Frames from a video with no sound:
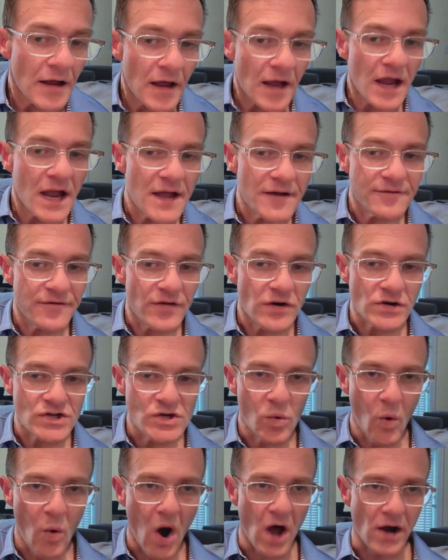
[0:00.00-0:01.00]
convert
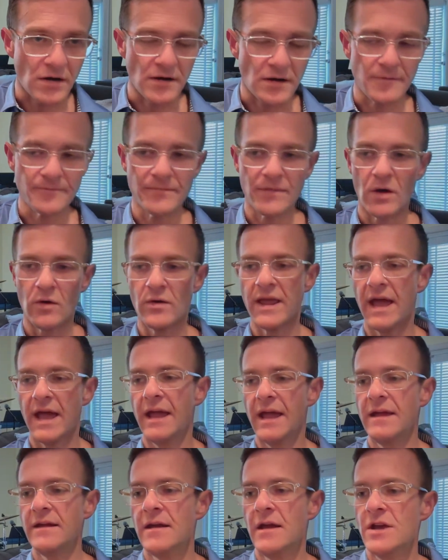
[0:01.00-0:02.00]
to water,
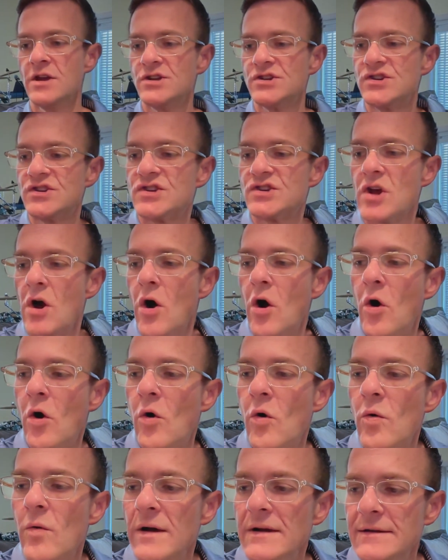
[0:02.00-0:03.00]
okay?
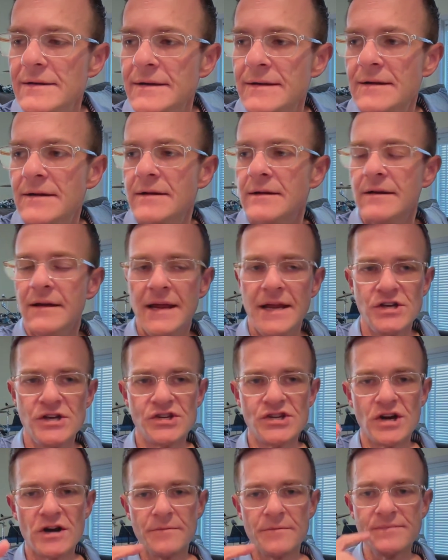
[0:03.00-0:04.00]
So in
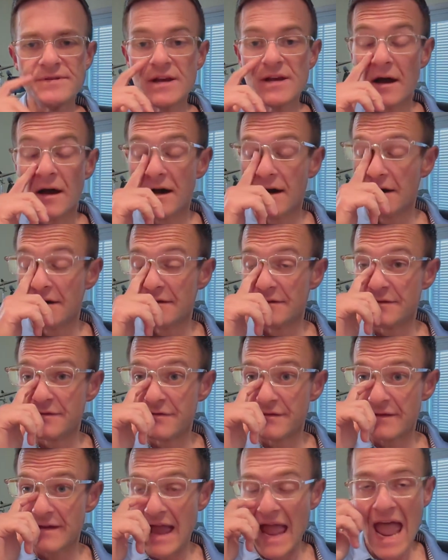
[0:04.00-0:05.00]
terms
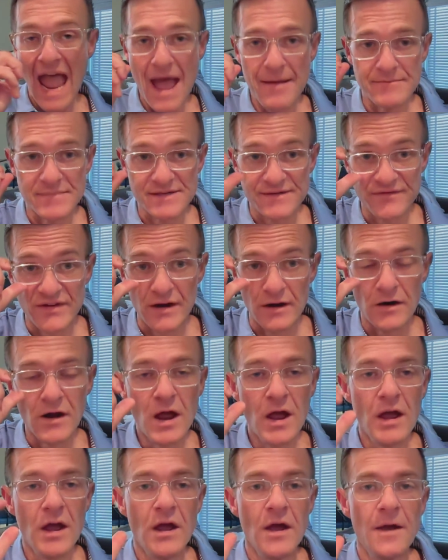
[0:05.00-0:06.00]
of atmosphere,
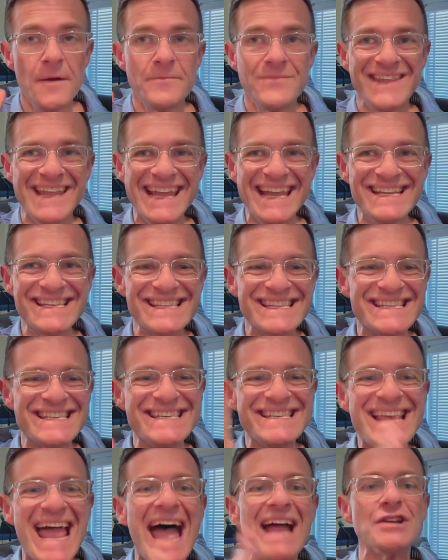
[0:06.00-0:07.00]
it's the
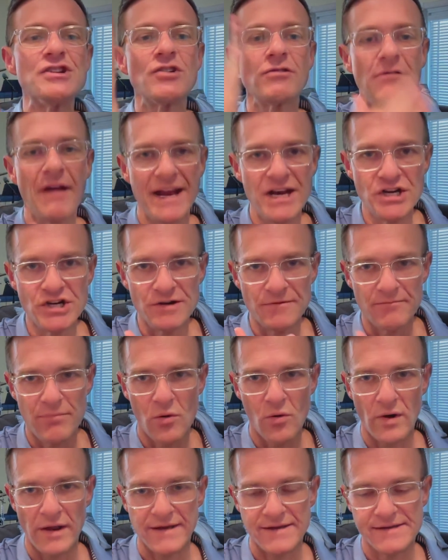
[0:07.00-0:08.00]
saturation
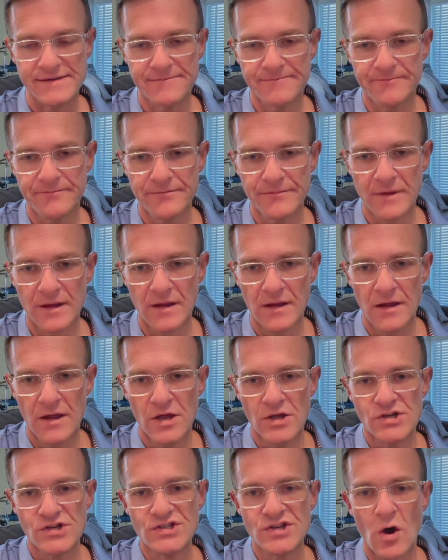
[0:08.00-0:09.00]
point.
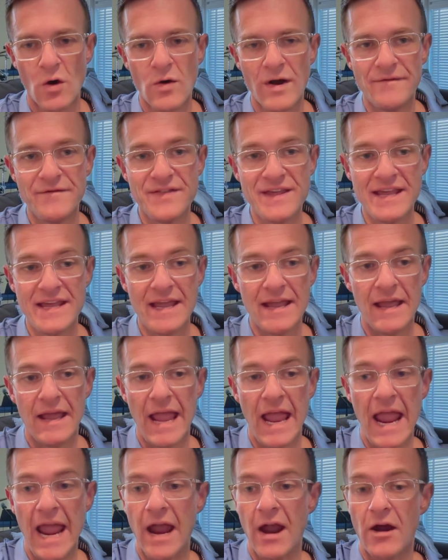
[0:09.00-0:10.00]
So if the
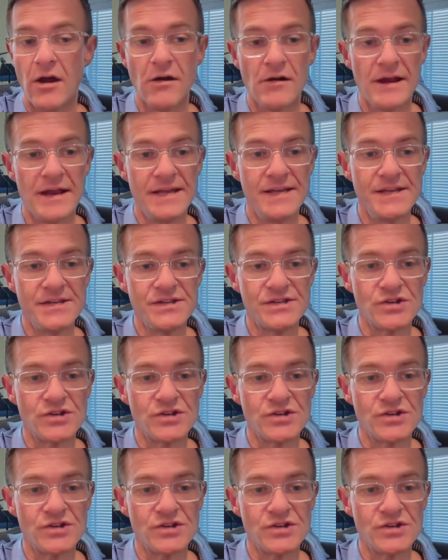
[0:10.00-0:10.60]
air is